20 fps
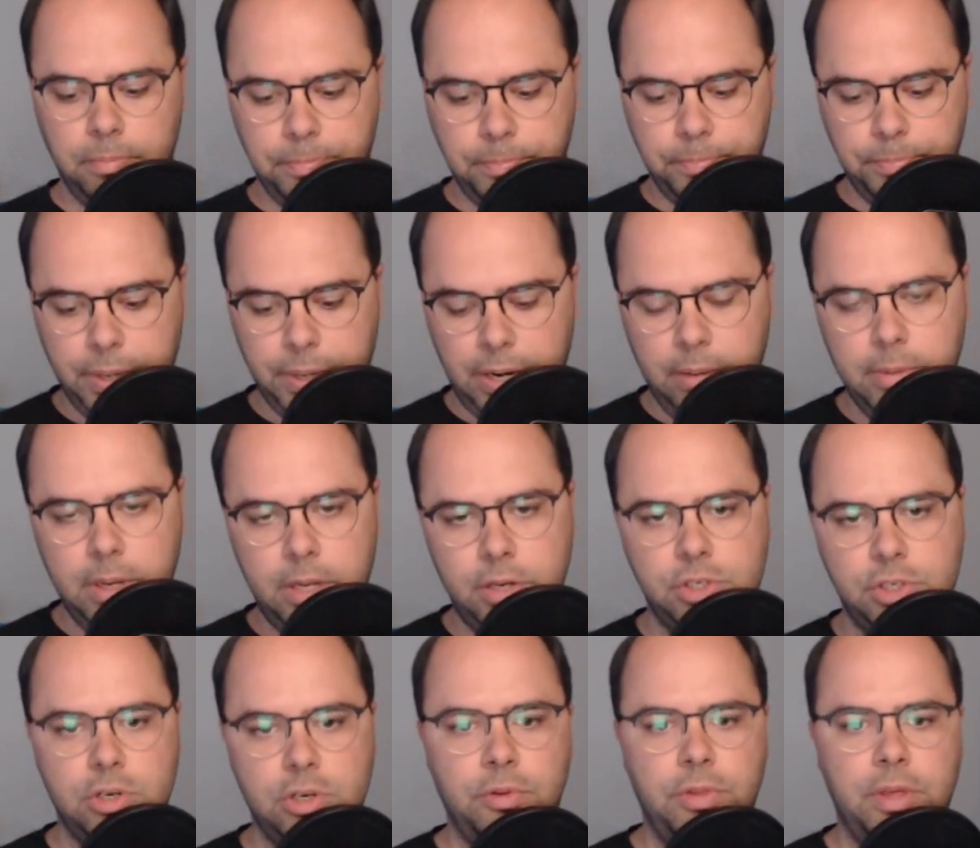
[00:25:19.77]
But I'm not
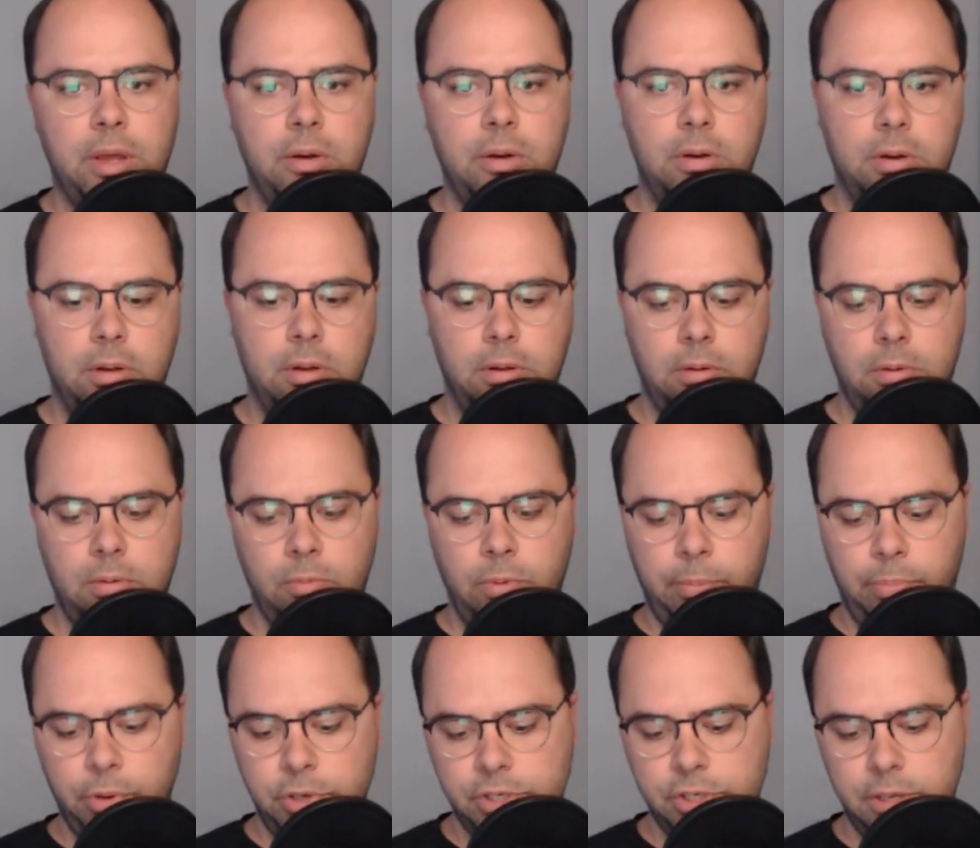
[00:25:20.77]
sure that when
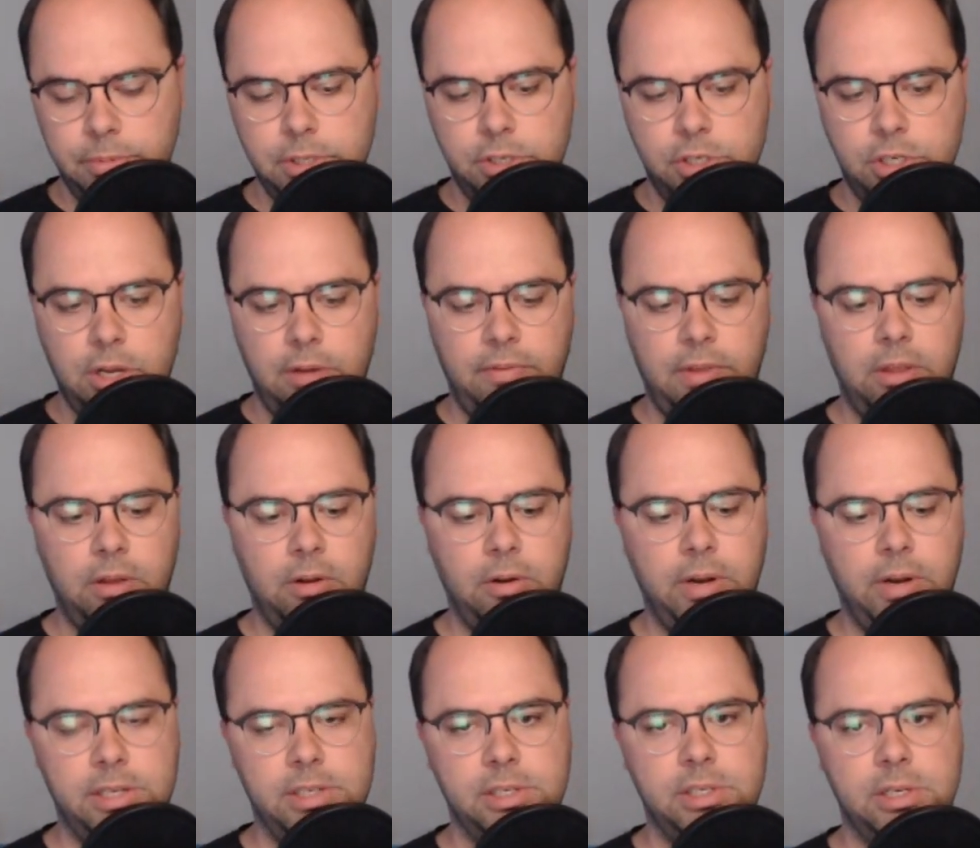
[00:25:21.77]
push comes to shove that they're
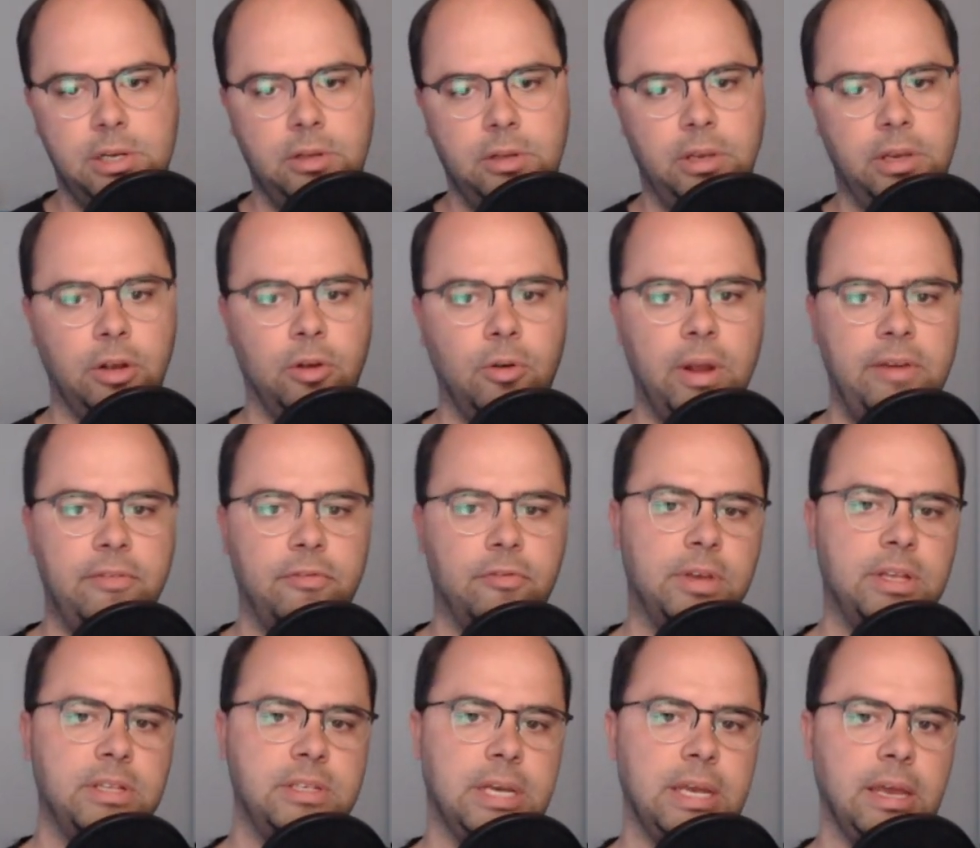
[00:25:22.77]
necessarily a great
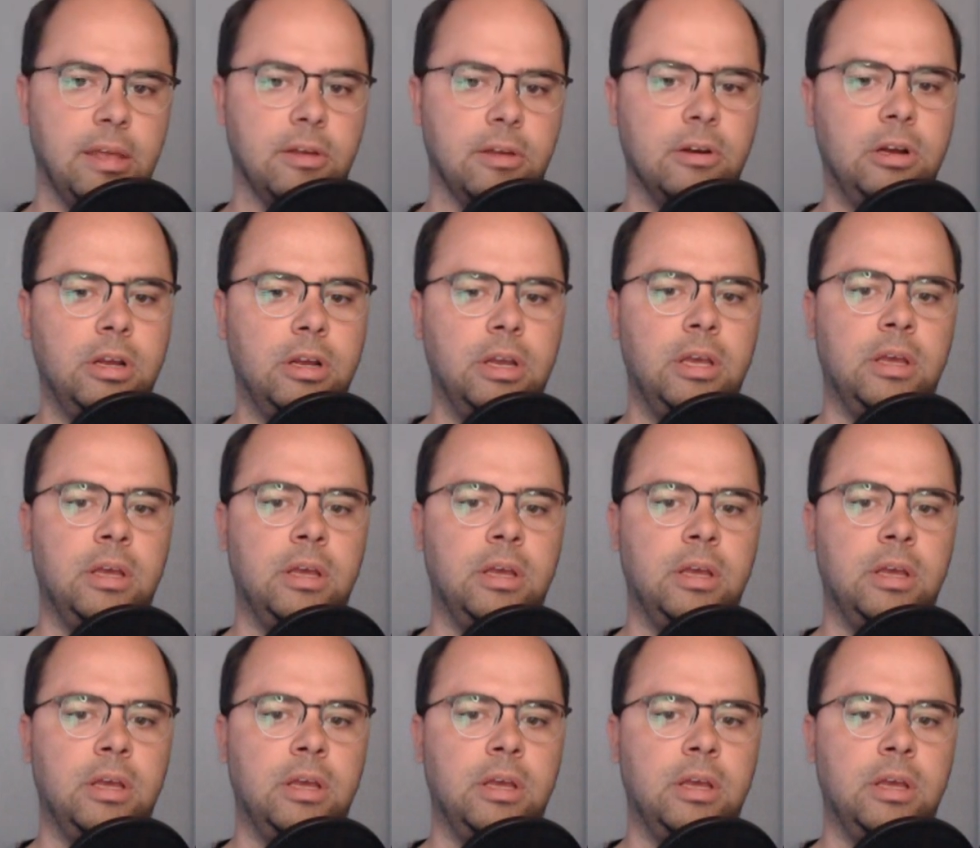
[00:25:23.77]
fit together.